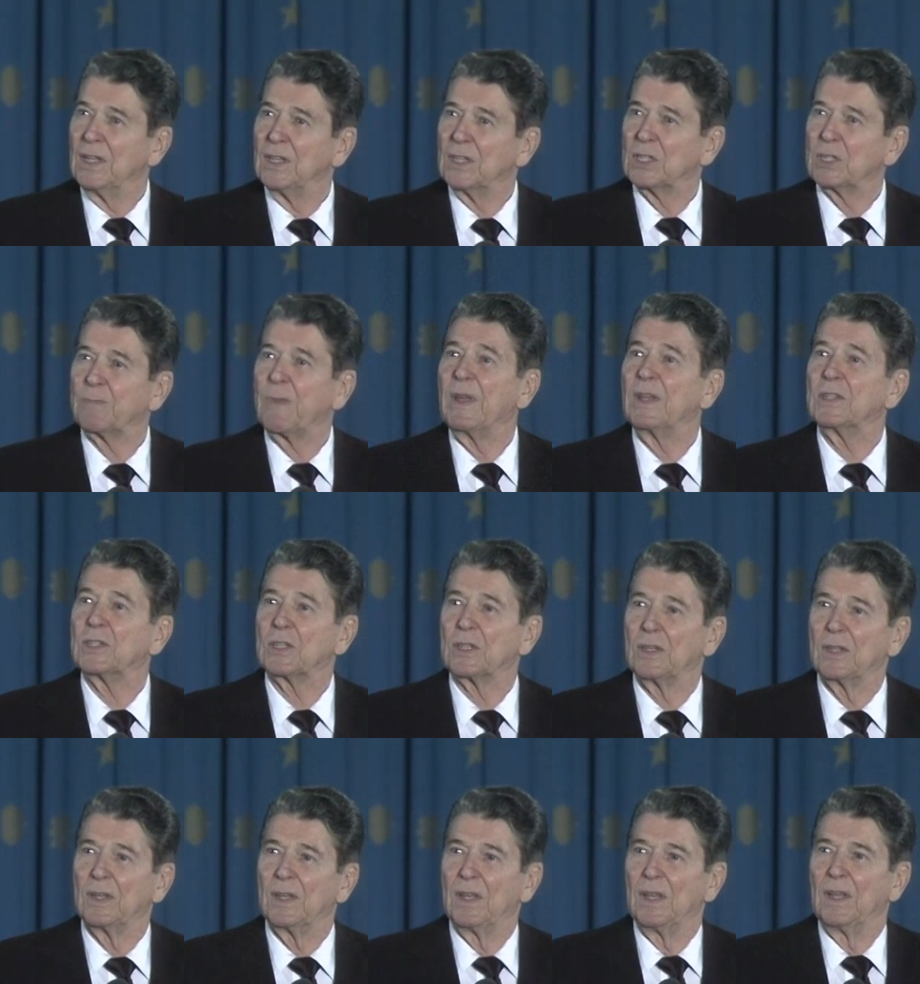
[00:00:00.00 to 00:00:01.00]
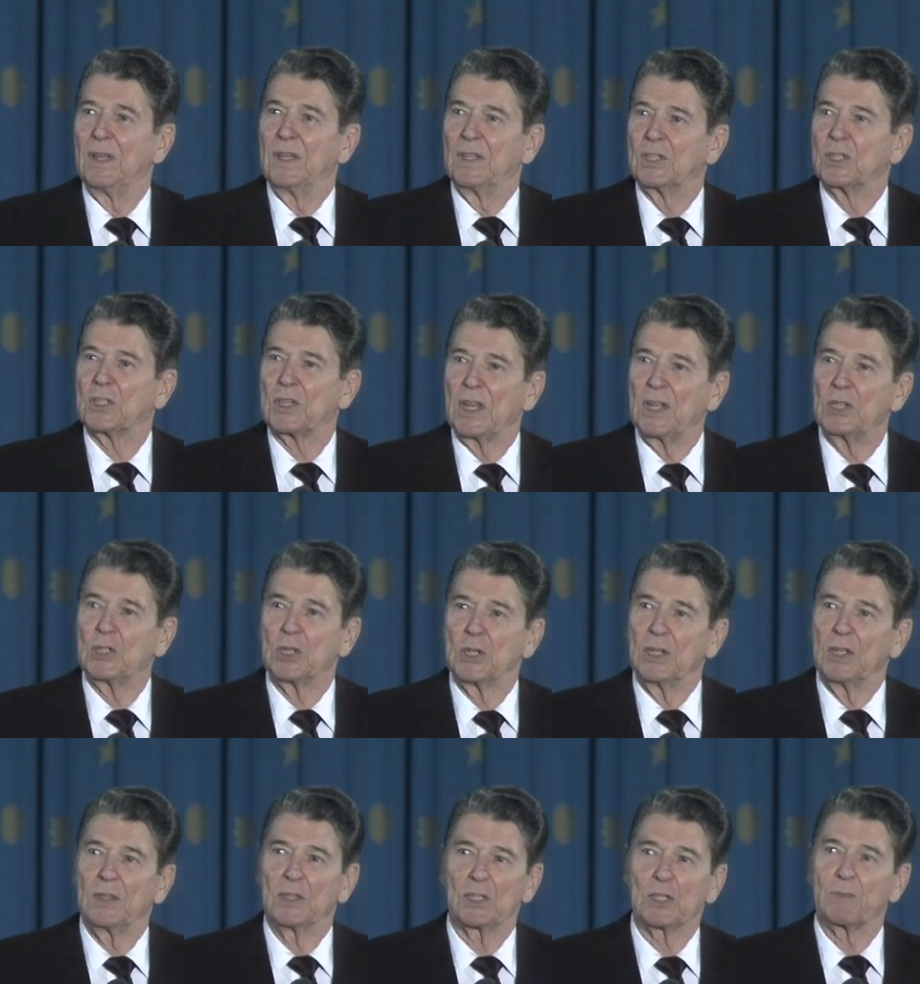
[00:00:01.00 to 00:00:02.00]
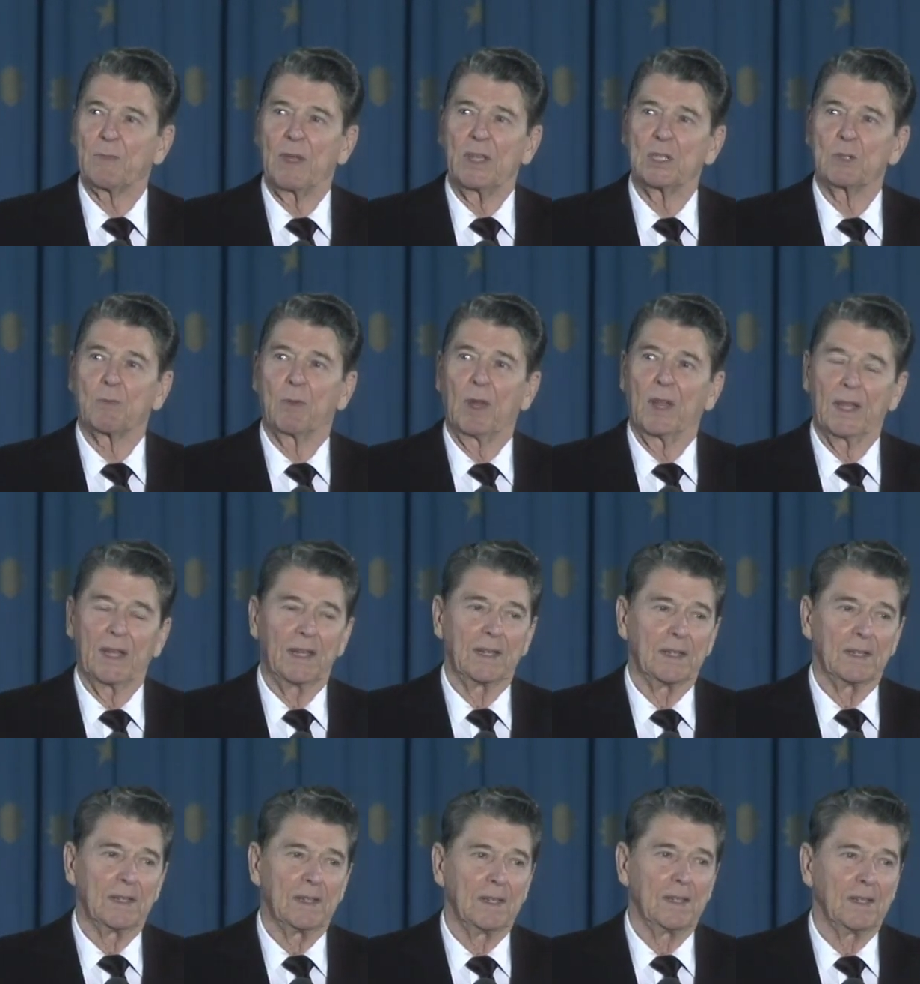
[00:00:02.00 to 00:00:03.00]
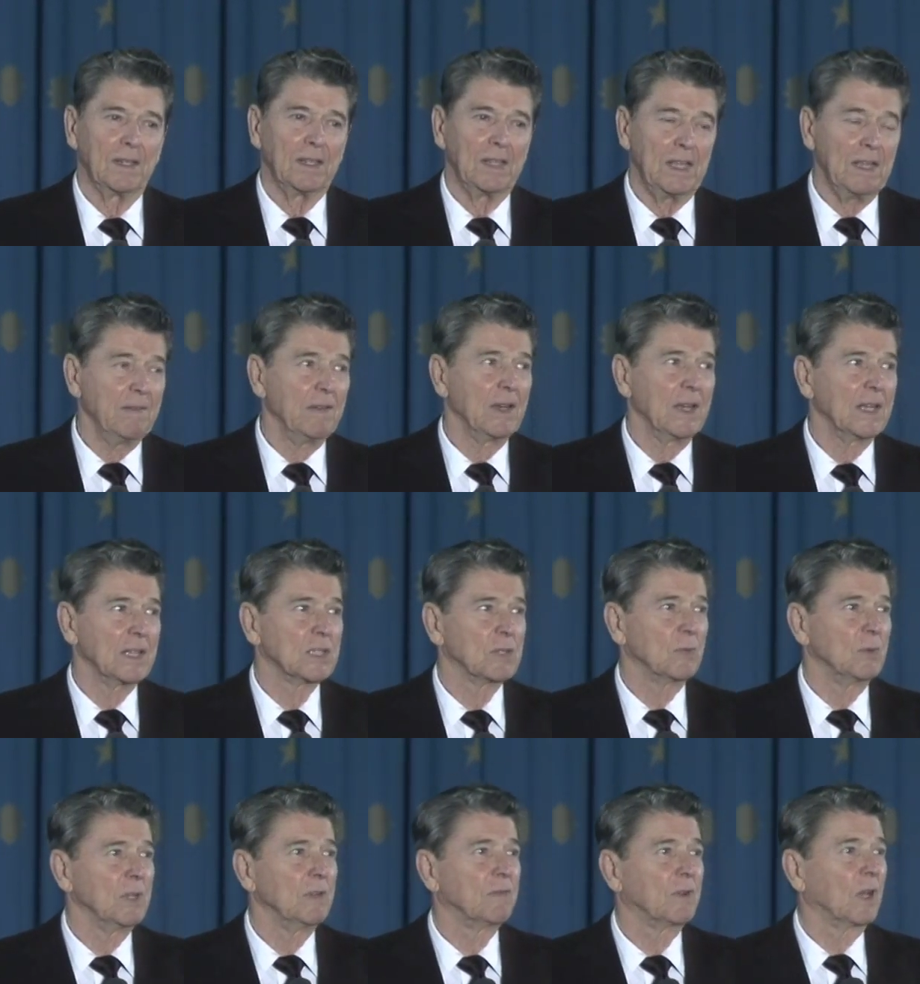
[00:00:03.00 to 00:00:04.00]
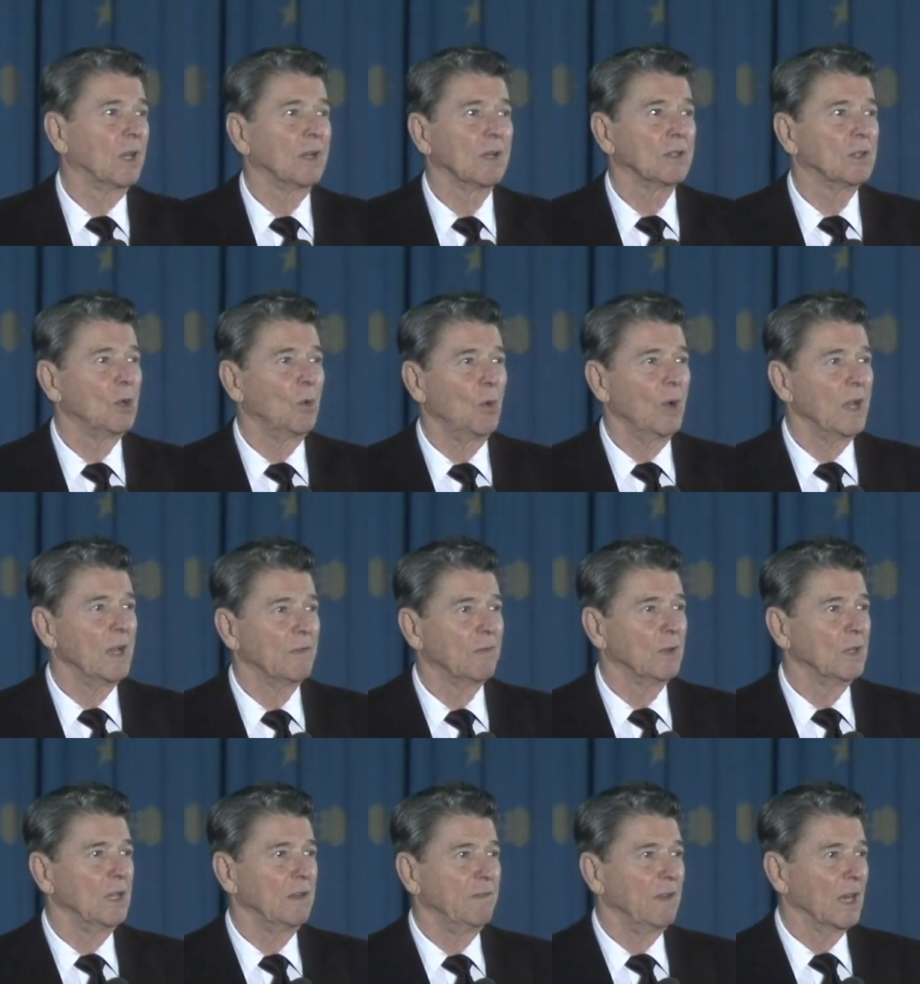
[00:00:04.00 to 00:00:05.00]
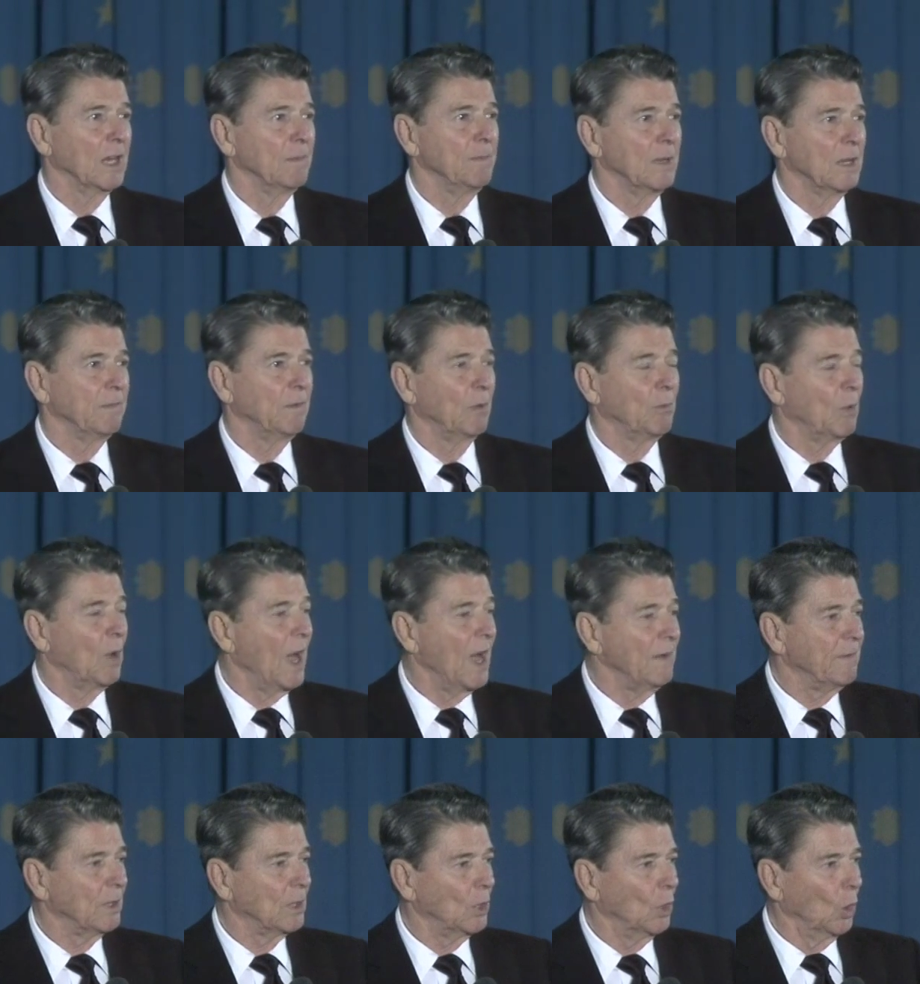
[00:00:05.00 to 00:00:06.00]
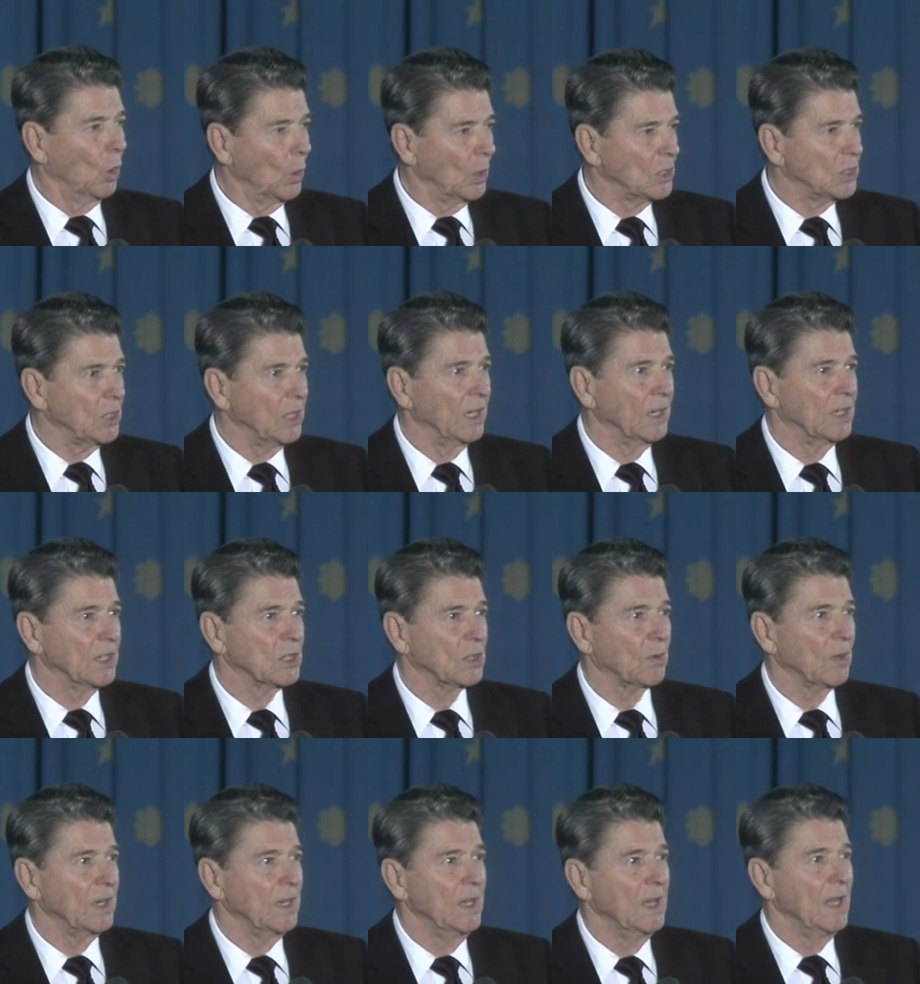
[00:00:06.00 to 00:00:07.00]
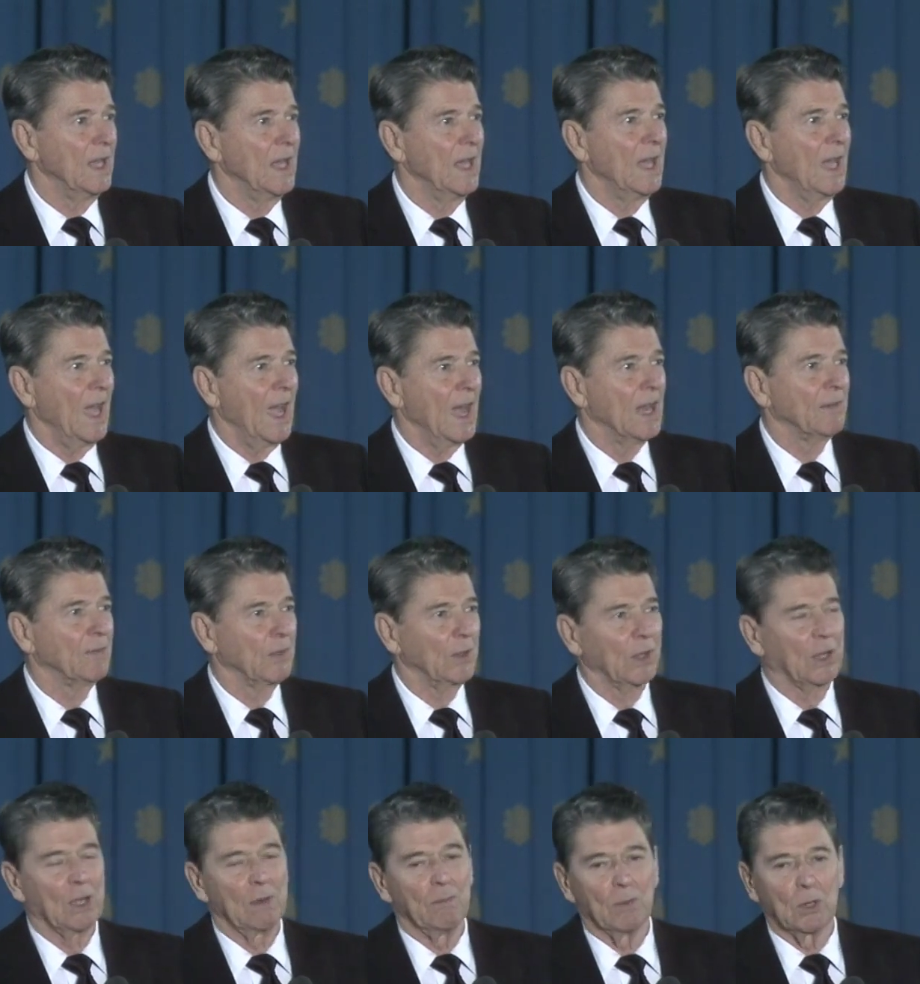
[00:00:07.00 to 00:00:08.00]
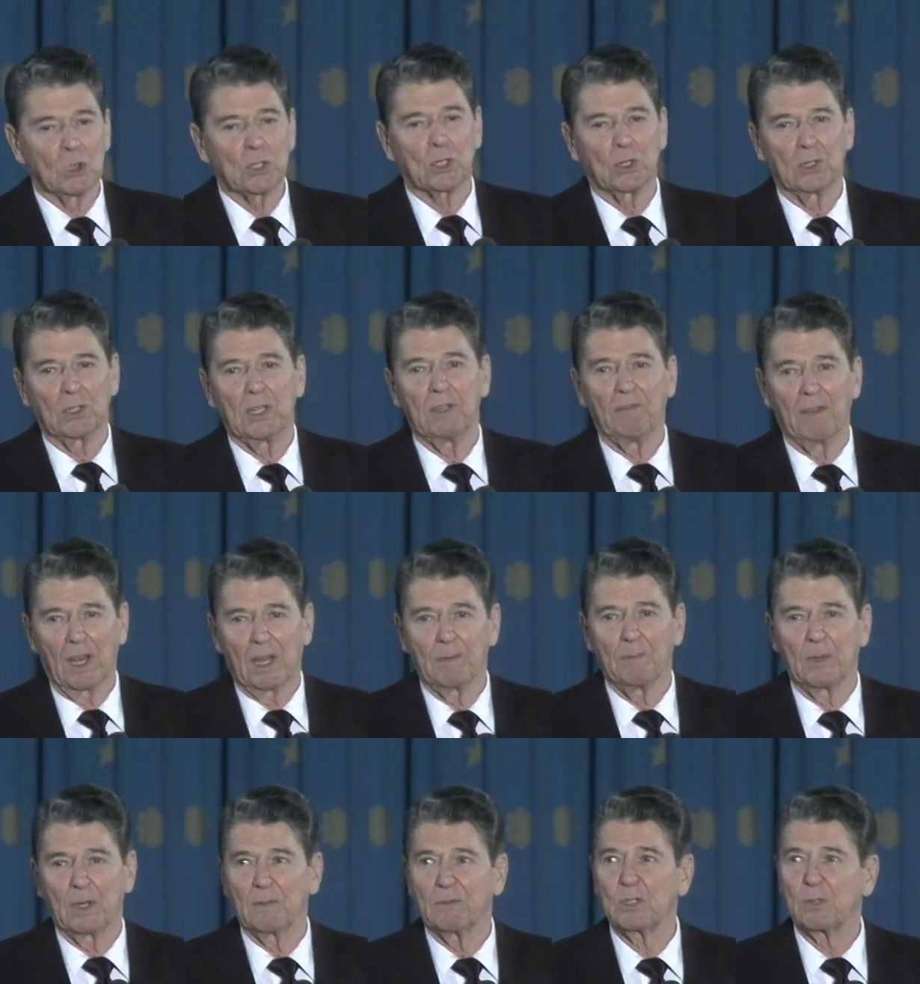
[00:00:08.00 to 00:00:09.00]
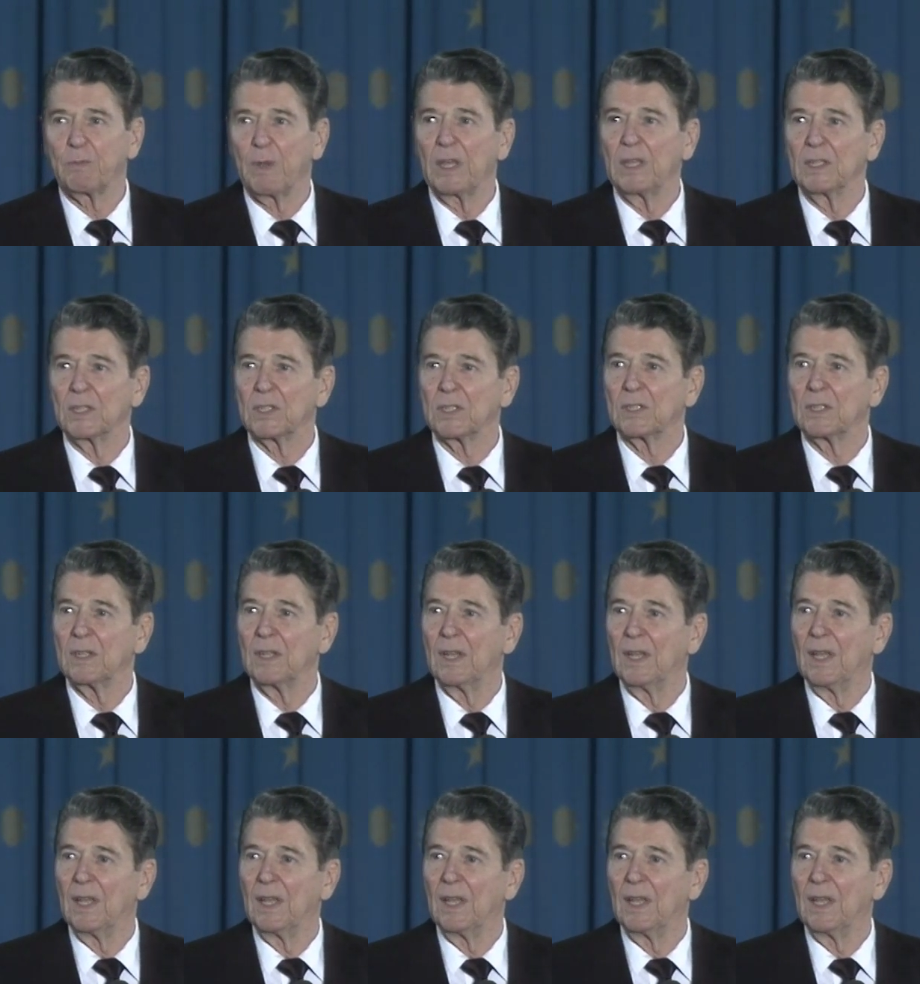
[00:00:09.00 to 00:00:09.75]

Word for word: space station and the space plane, even as we've cleared the way for development of a private launch industry and for the commercial development of space.